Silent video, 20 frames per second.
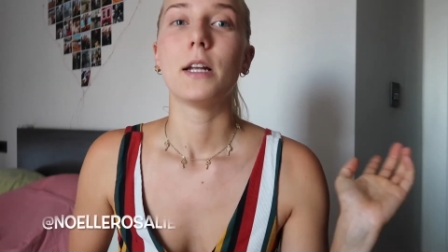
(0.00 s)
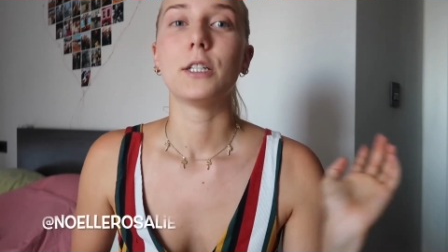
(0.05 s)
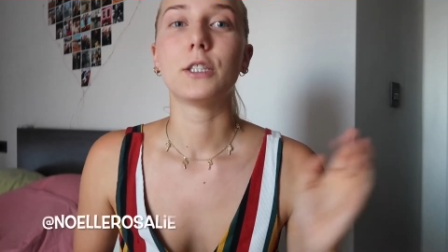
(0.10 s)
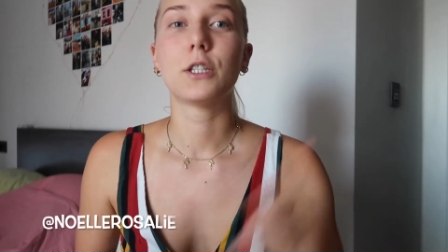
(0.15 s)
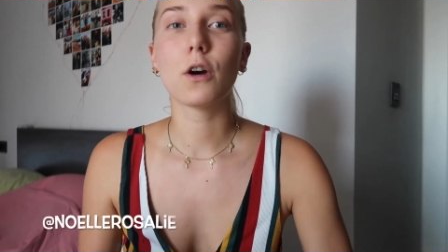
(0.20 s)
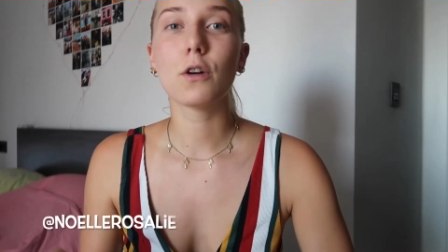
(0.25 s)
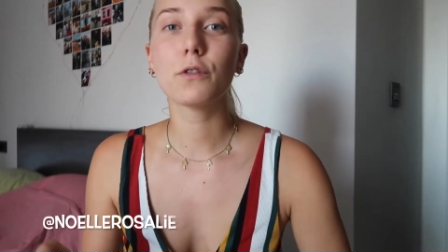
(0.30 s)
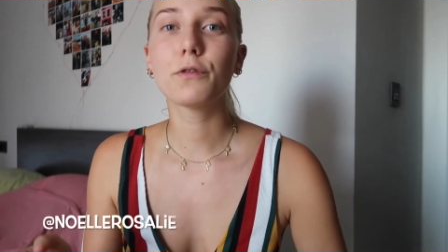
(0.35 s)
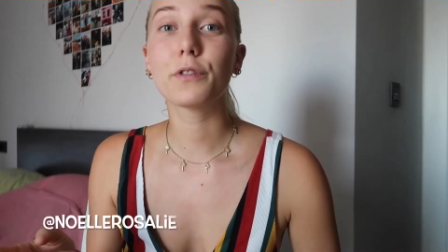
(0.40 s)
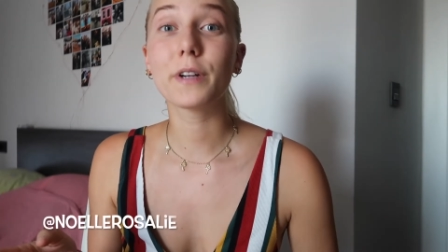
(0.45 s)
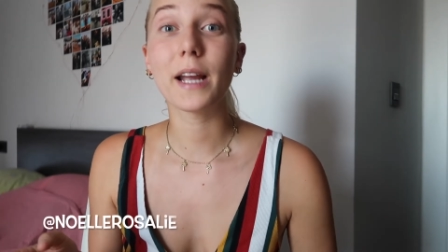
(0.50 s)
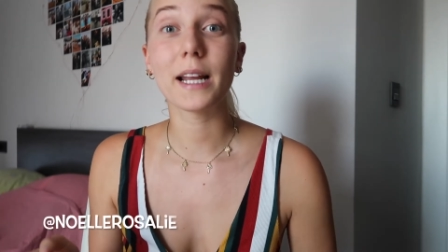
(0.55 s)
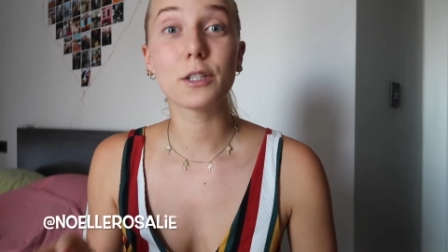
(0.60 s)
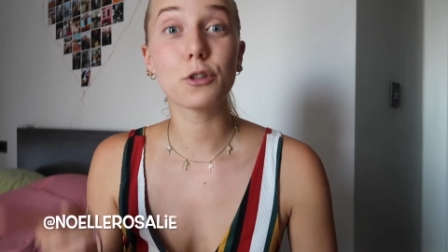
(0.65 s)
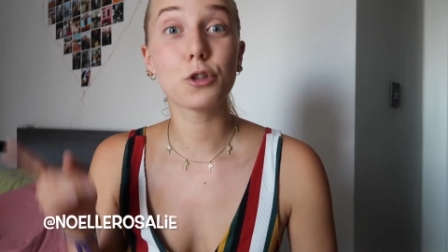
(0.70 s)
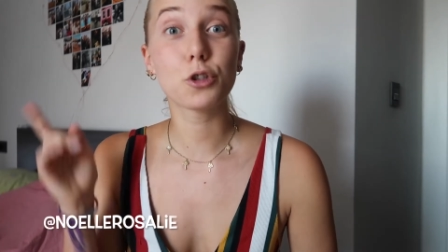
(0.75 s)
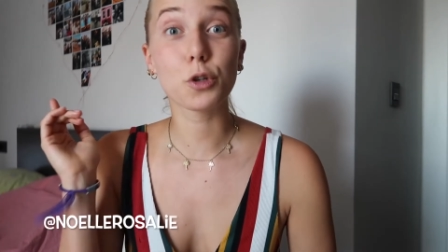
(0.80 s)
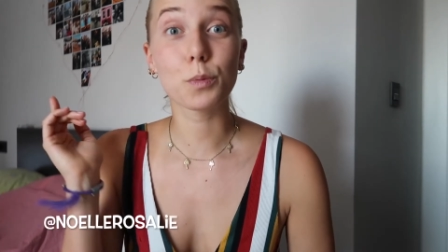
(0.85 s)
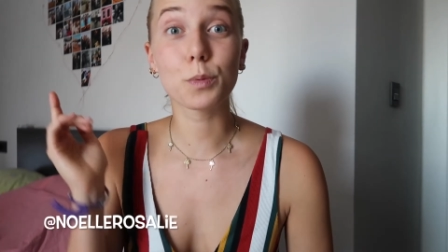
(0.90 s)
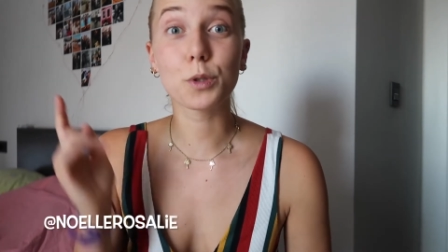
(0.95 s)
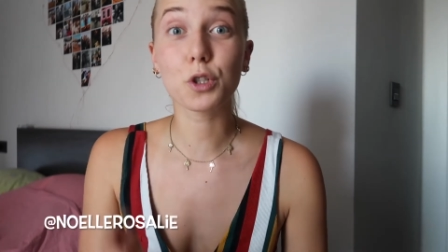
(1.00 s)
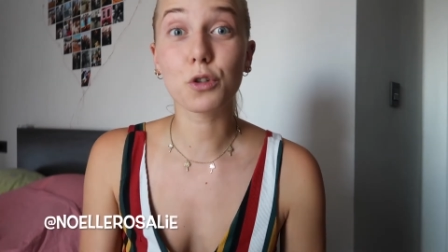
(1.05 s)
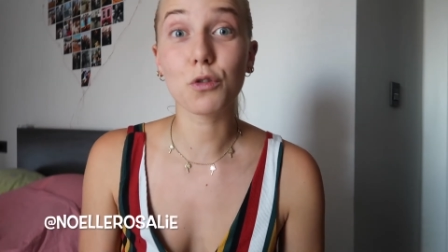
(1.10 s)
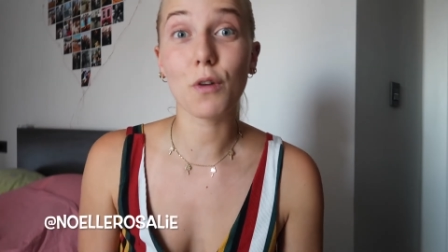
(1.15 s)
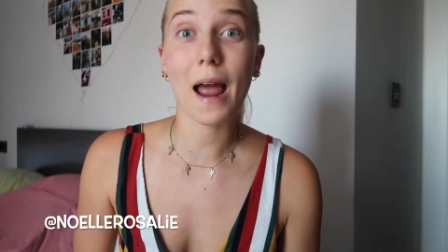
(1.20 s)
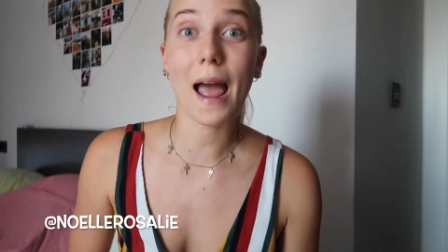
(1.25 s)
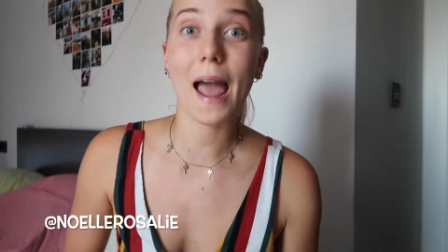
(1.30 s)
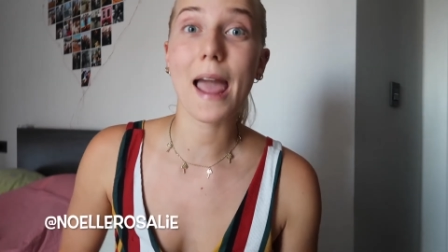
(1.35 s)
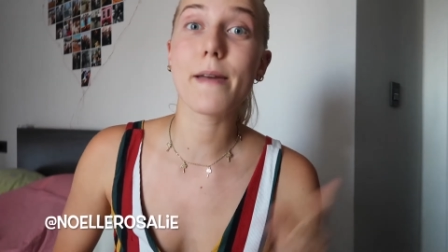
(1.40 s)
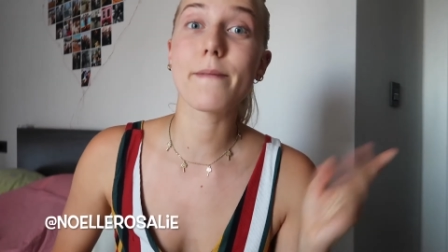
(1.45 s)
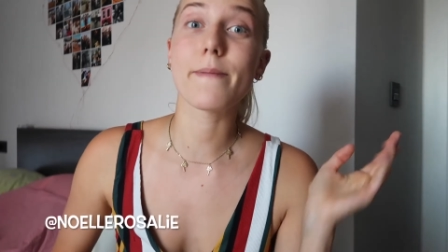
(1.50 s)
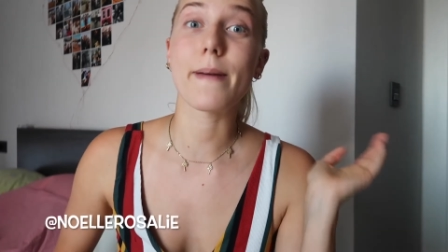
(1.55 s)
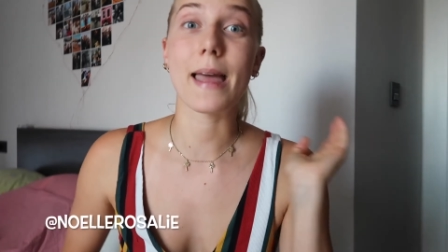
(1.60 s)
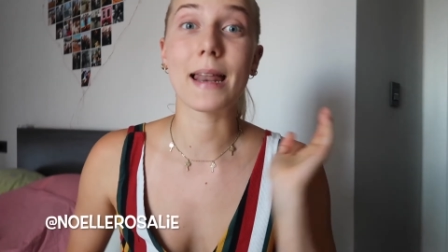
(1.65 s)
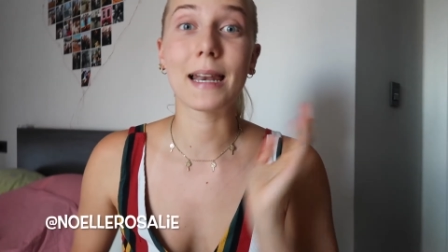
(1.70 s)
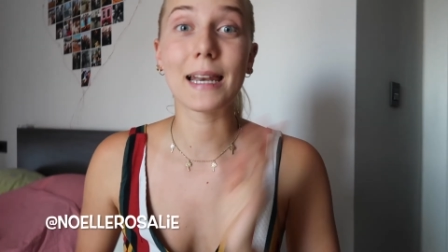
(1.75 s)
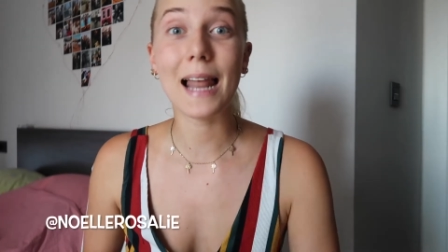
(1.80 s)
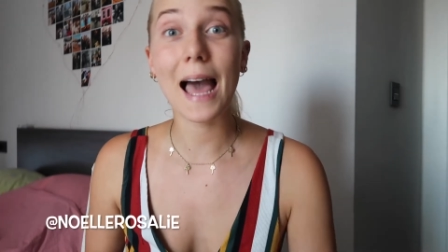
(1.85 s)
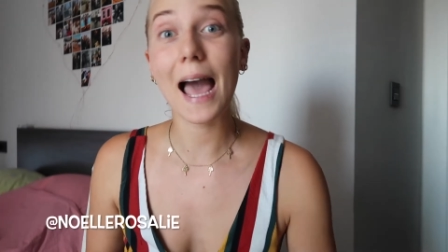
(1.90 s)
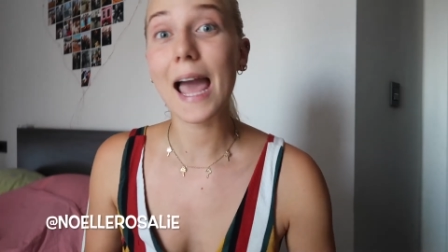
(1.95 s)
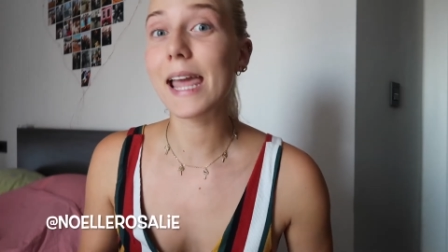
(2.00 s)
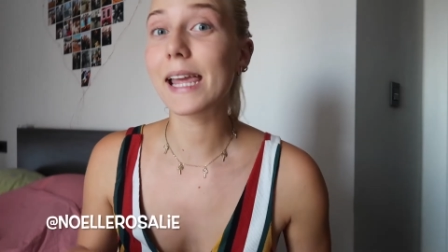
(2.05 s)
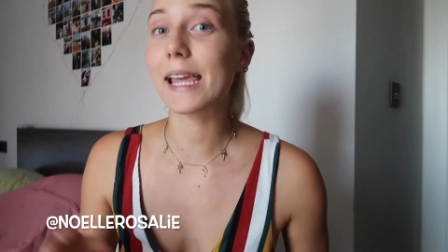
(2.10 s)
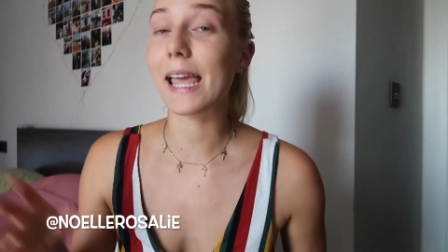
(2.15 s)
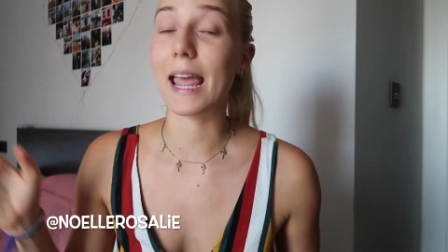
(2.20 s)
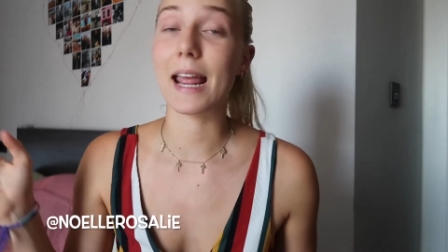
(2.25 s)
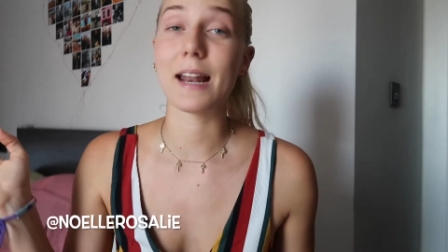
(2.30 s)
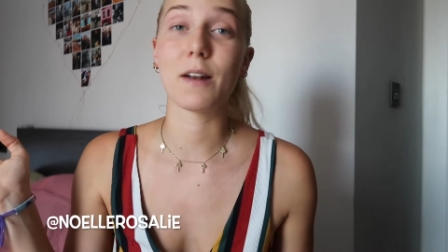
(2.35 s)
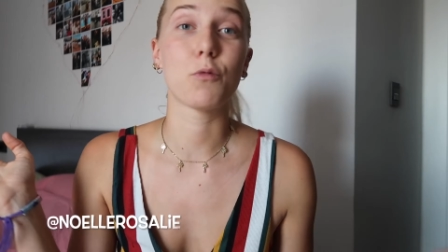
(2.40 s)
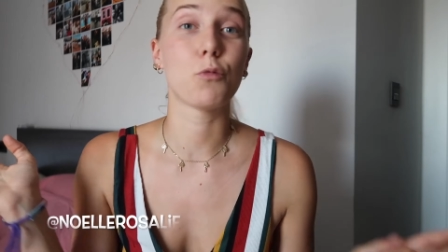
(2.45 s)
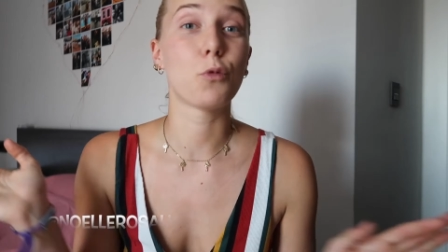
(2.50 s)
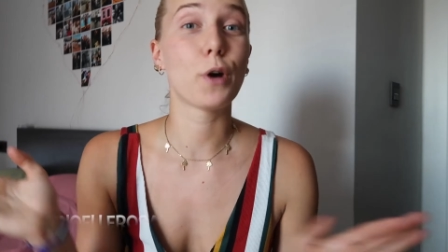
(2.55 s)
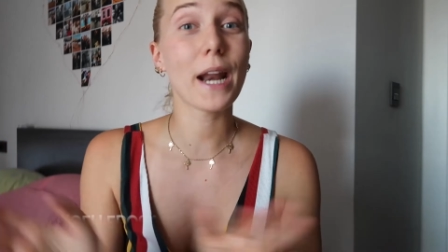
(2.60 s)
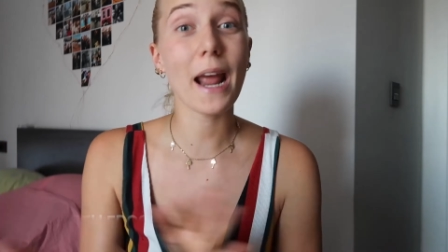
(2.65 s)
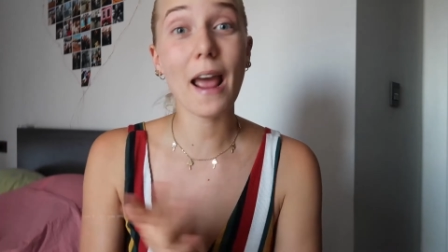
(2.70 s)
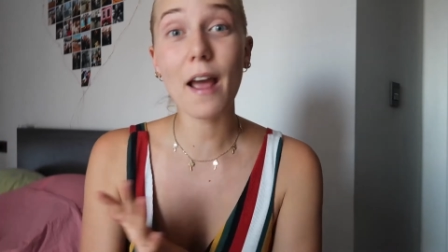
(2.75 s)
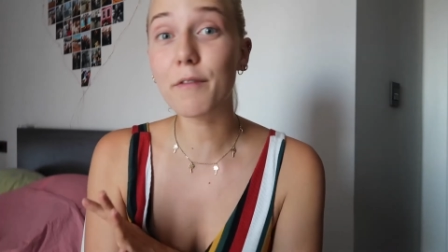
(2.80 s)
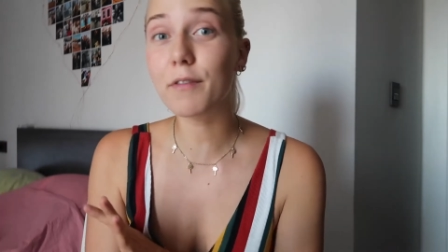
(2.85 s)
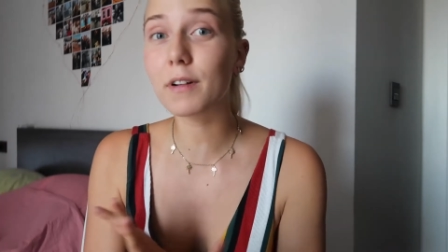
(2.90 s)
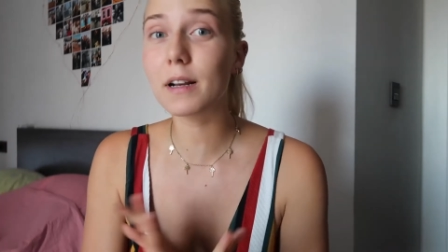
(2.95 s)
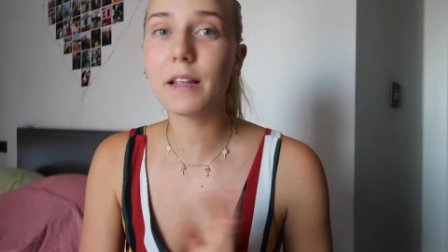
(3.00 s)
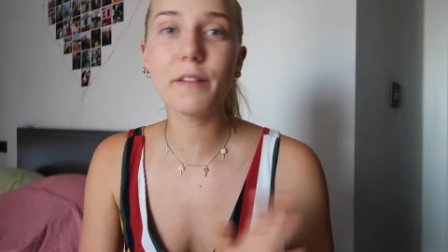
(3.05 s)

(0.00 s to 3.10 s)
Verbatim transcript: Don't forget to subscribe and like and whatever.